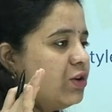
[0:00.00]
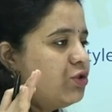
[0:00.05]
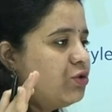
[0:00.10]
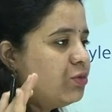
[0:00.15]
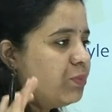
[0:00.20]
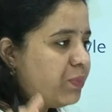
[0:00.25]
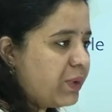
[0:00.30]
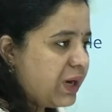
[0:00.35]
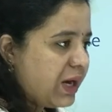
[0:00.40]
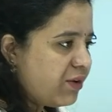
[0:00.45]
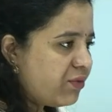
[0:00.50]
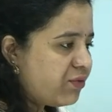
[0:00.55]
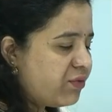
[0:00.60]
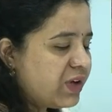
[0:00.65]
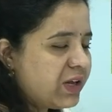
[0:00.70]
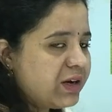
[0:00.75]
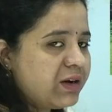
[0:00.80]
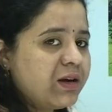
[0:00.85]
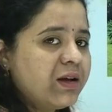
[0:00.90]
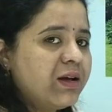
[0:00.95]
to
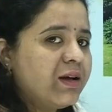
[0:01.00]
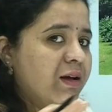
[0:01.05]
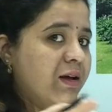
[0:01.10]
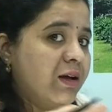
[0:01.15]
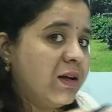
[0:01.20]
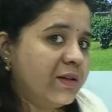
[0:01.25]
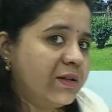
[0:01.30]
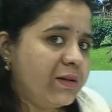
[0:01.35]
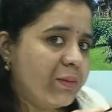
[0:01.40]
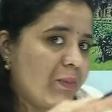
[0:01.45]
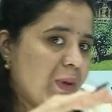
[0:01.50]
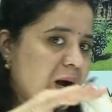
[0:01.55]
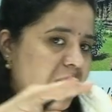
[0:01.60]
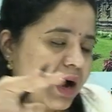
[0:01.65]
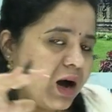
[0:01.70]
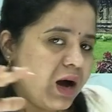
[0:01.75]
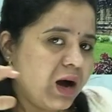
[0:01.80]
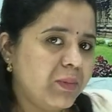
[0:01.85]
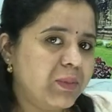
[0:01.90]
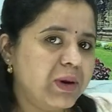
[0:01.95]
briefen, the
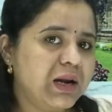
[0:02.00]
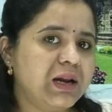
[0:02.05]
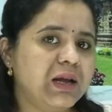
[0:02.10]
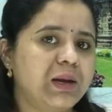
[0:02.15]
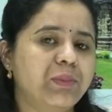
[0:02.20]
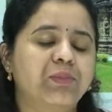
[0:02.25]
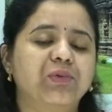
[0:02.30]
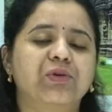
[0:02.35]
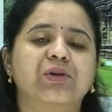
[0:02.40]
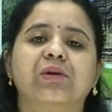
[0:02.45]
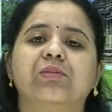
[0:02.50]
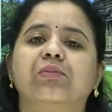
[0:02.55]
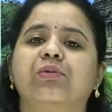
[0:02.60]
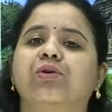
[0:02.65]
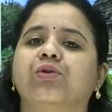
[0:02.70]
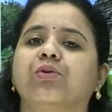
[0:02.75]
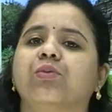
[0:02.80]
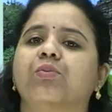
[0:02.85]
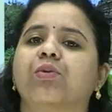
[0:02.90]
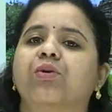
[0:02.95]
Mahabalipuram
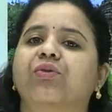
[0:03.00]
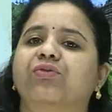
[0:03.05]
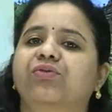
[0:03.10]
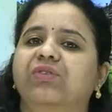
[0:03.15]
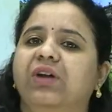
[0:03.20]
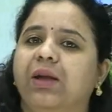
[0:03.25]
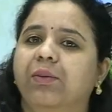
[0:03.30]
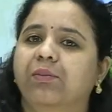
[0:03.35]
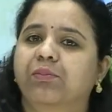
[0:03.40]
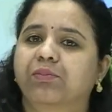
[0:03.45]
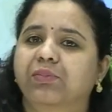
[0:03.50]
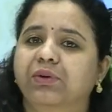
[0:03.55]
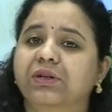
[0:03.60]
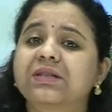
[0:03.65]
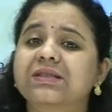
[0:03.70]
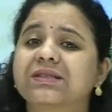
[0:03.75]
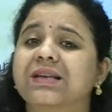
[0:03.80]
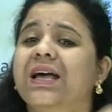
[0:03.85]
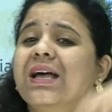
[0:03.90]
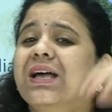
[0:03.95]
group of
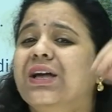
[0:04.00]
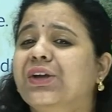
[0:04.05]
temples